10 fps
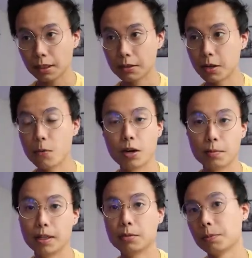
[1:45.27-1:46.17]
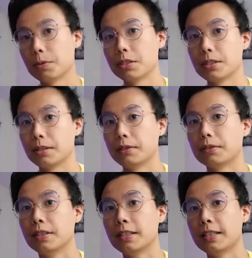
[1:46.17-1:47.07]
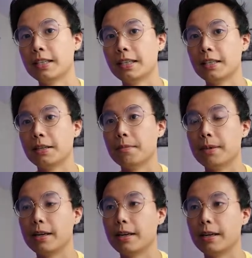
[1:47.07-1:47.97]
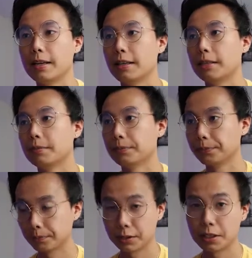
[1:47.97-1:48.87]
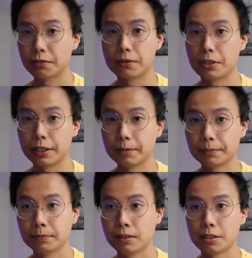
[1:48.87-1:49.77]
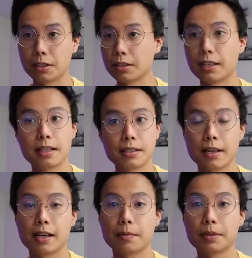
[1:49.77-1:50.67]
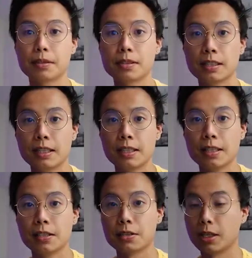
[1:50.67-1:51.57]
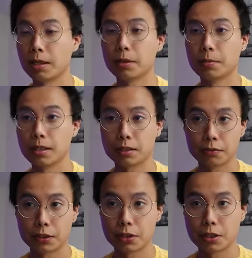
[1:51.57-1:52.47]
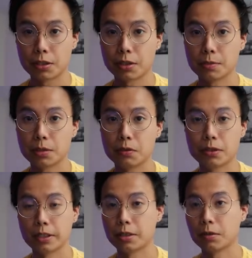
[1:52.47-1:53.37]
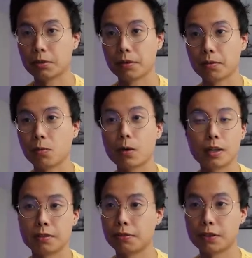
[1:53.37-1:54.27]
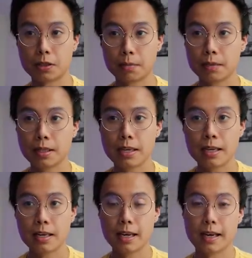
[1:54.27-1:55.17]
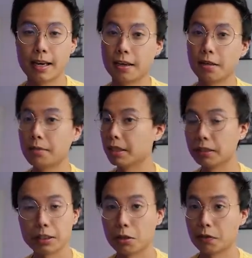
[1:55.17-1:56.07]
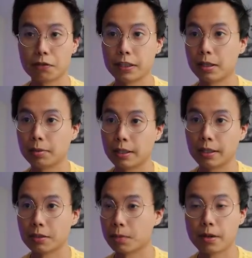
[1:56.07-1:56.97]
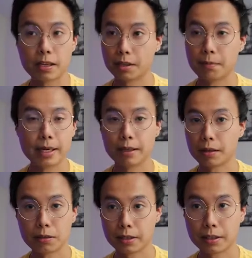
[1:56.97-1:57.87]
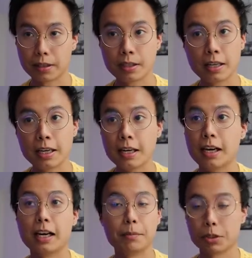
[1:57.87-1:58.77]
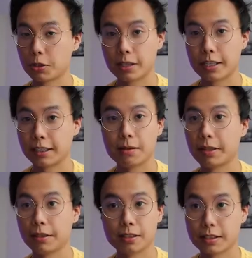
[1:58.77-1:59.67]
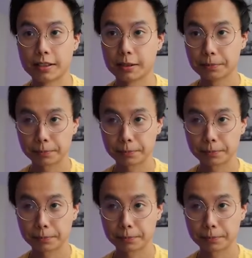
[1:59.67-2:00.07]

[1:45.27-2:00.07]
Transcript: So I want to be able to preserve my Shiftry, just in case that happens. So I am going to block the first charge move so they don't want to farm, and immediately go for the foul play. So I'm not going to bait at all here. I'm just trying to get rid of this thing.